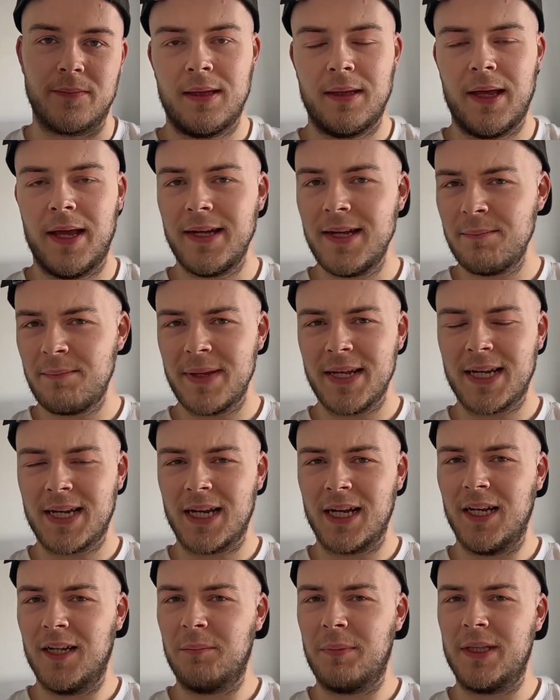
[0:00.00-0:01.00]
Any big
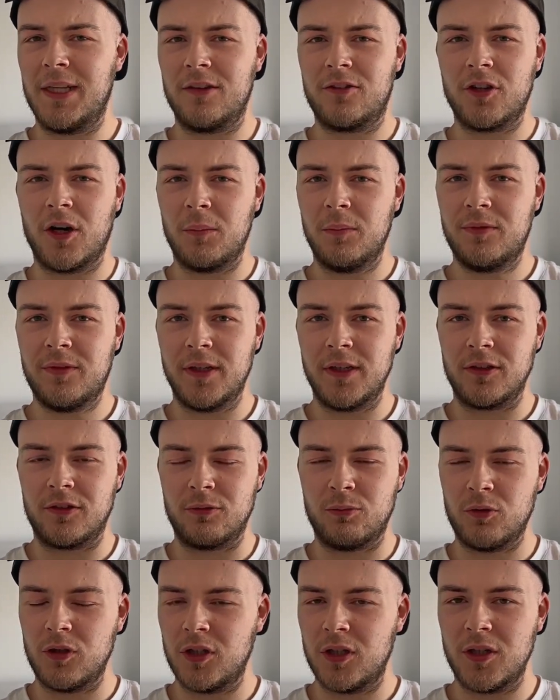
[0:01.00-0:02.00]
club in the top 6
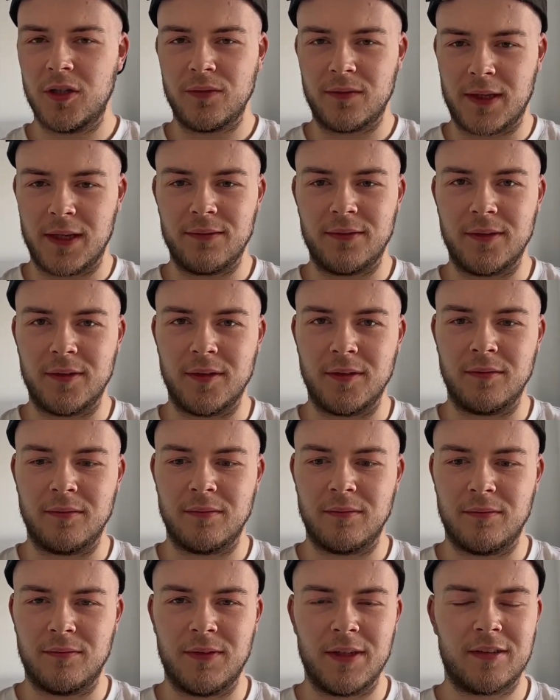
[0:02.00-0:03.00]
wouldn't have given
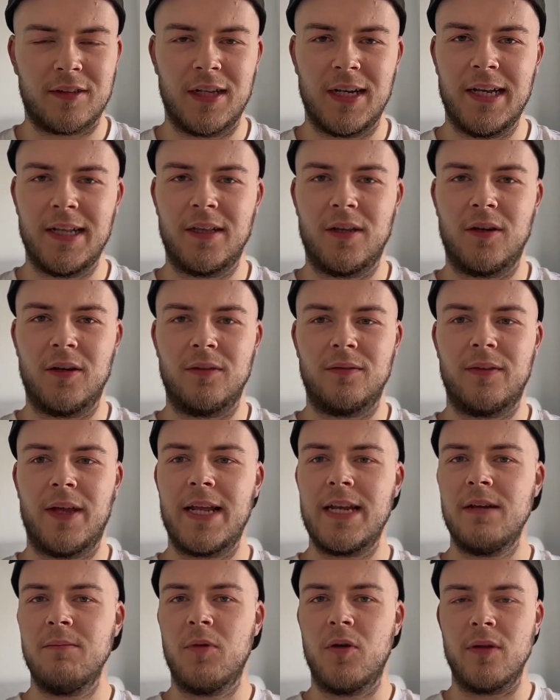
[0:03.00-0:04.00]
Victor Lindelof
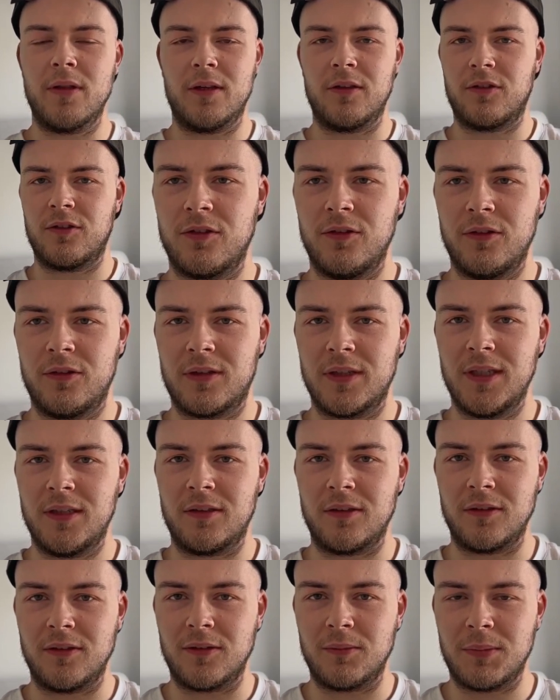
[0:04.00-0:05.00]
any more than 2
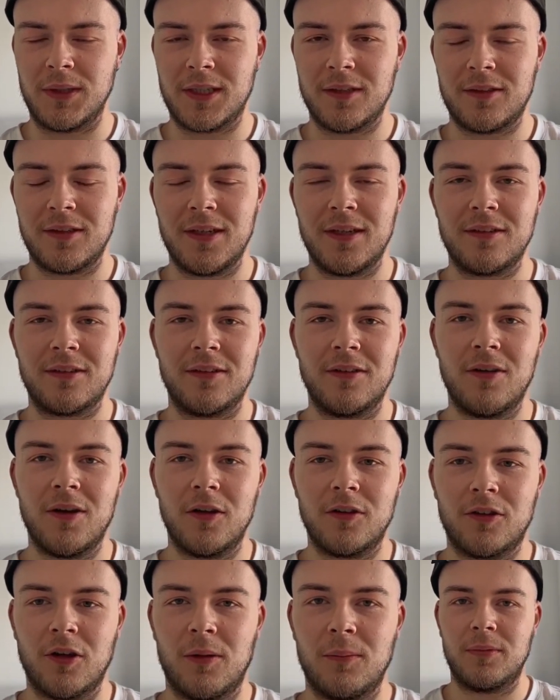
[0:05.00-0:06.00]
seasons, because he is not a
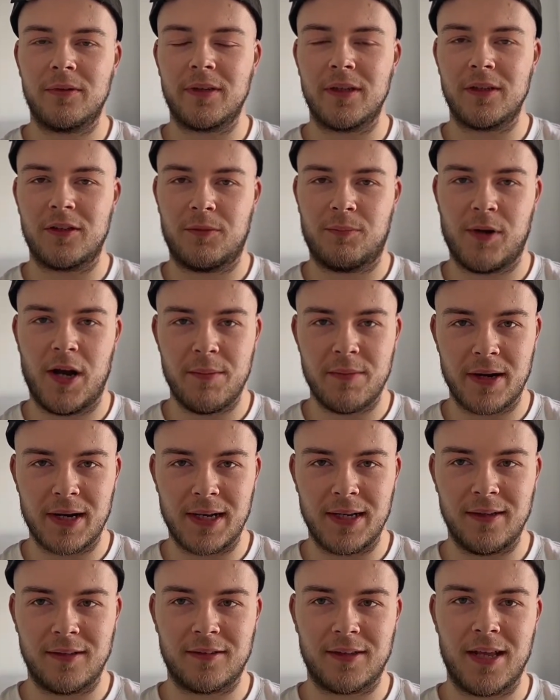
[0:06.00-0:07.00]
top 6 Premier
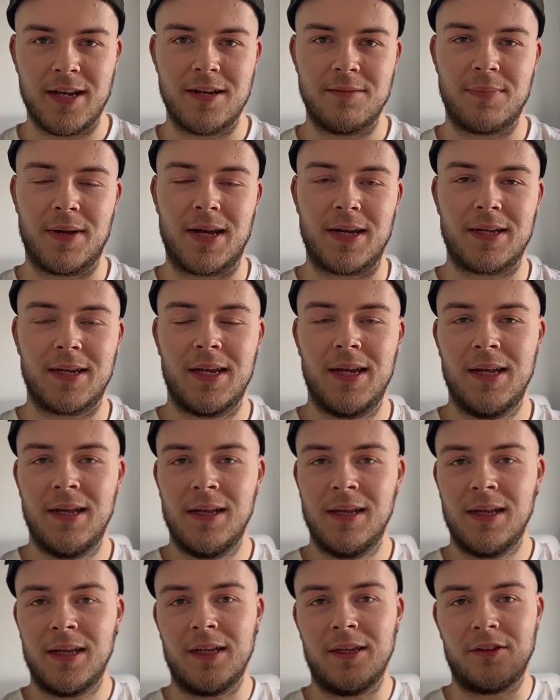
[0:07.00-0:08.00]
League centre-back.
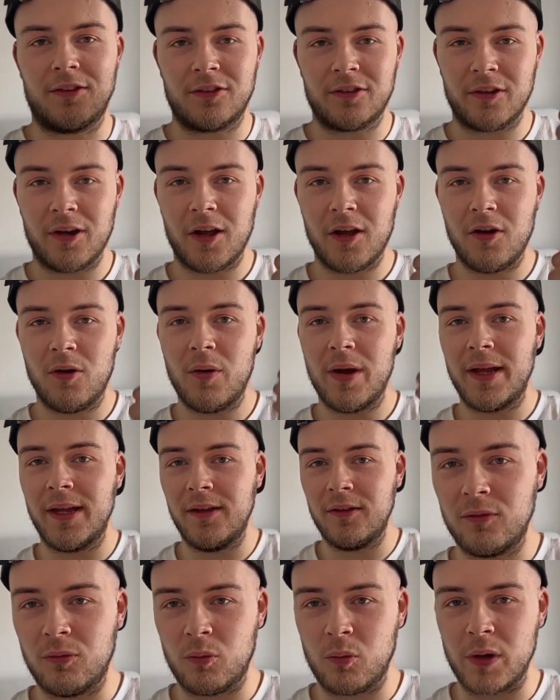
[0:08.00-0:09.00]
He's slow,
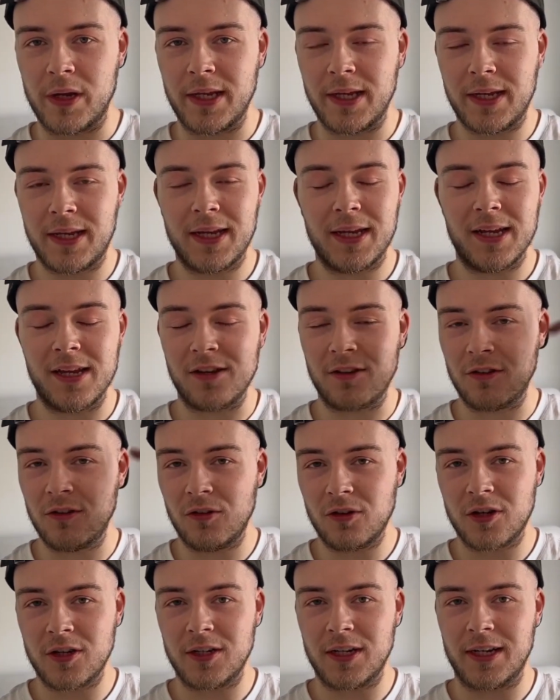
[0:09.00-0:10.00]
he's weak, he's
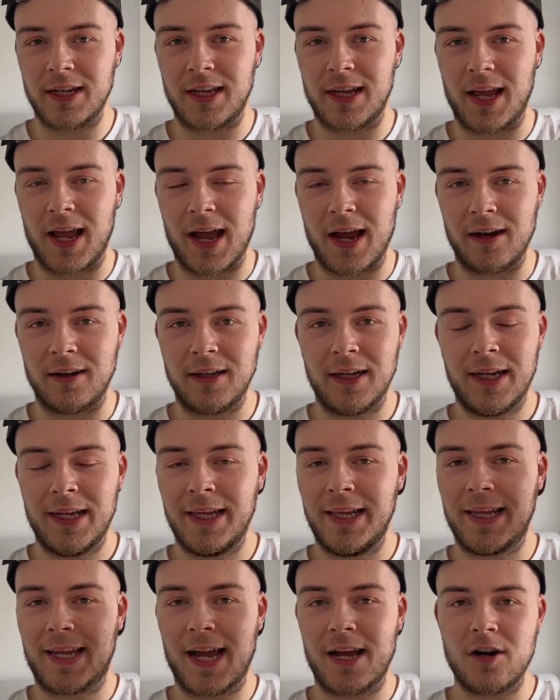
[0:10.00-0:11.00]
not good in the air,
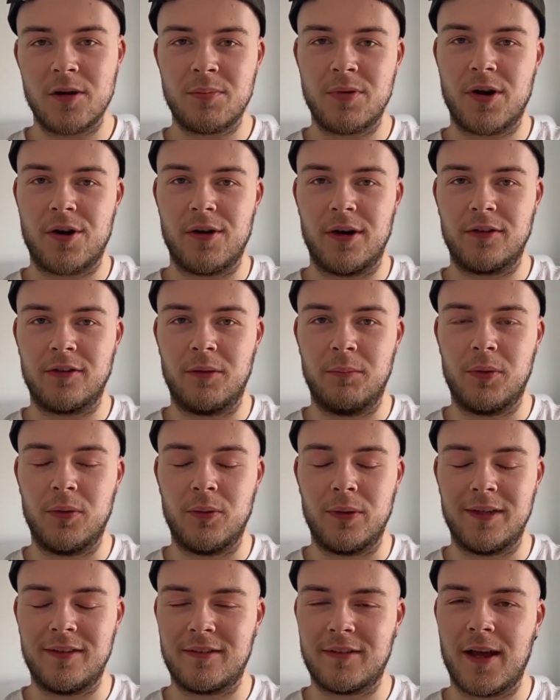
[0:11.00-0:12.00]
he cannot progress the ball,
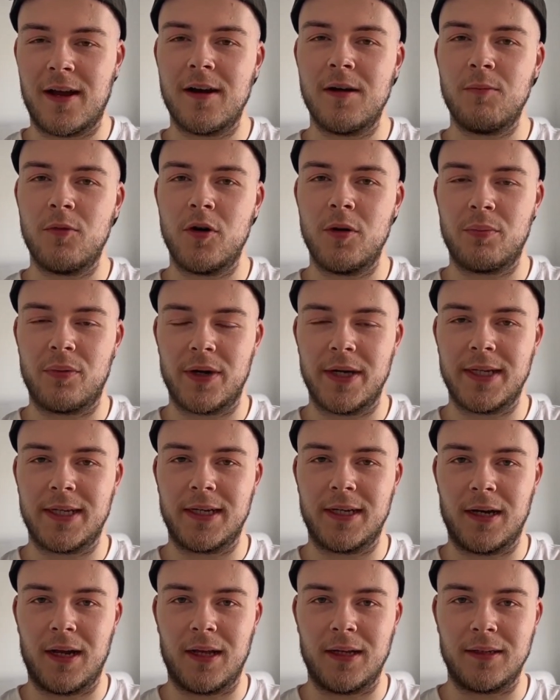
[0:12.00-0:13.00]
he's terrible at breaking
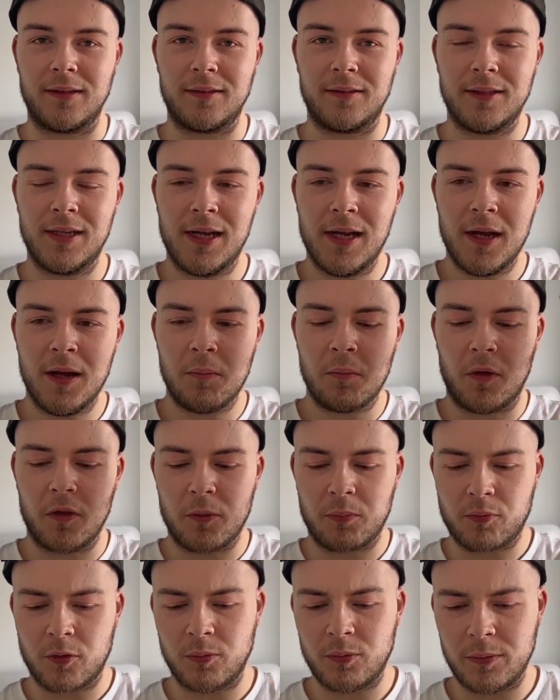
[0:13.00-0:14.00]
lines. But the
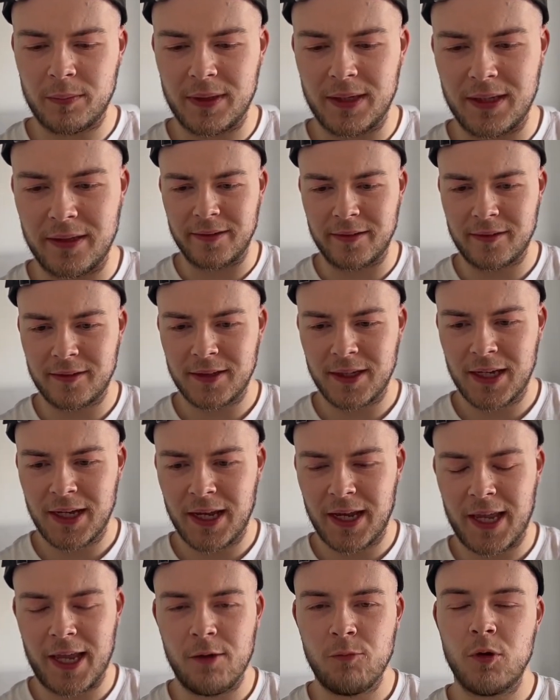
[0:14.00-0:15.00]
problem is,
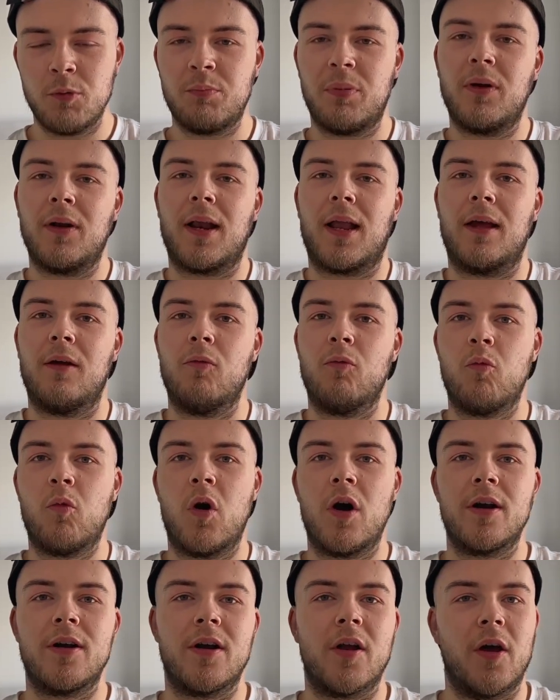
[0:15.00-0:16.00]
he will pull out
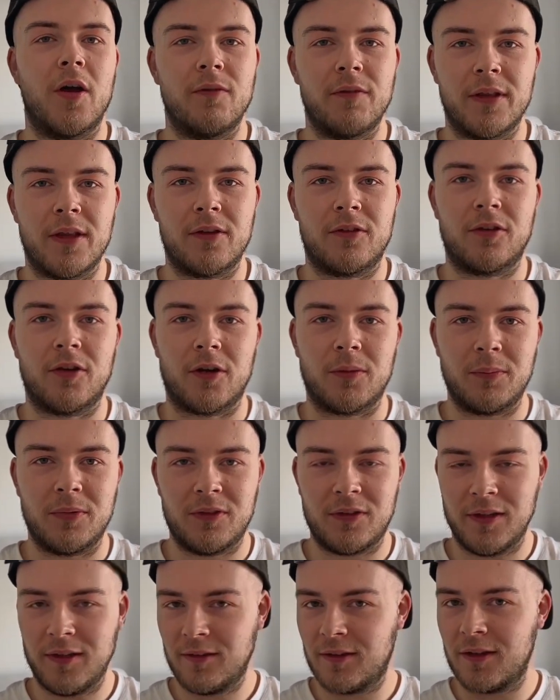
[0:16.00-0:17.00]
one over-the-top
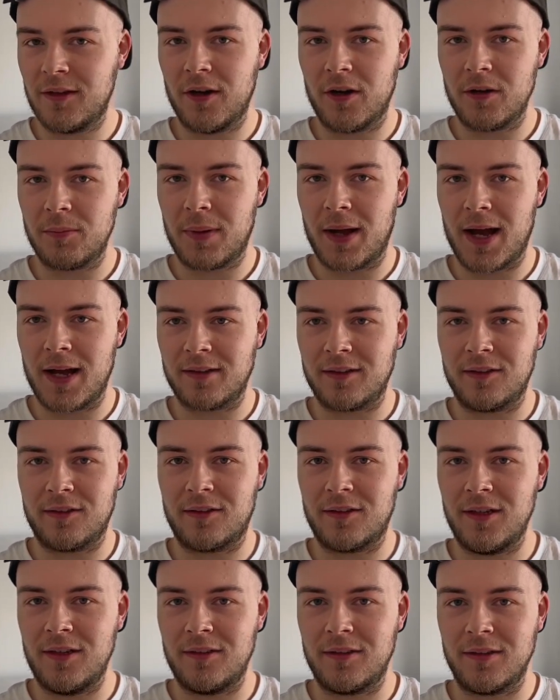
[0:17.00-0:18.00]
60-yard pass a
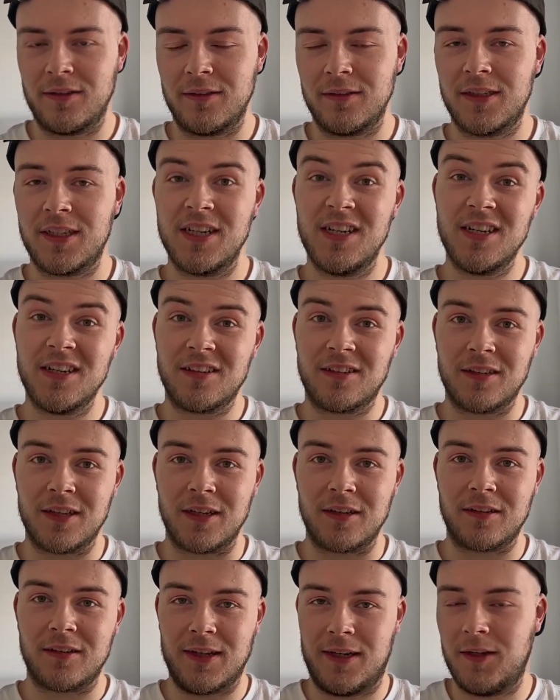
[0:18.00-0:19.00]
season, get an
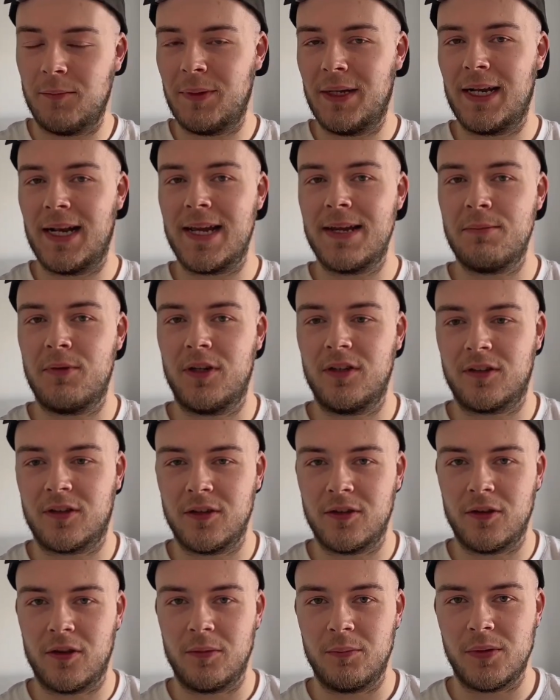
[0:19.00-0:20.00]
assist, and he'll be labelled as good
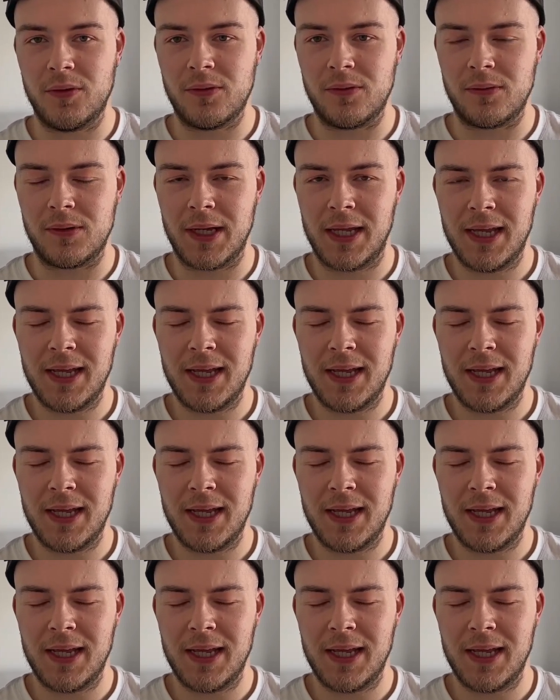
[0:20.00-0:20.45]
on the ball.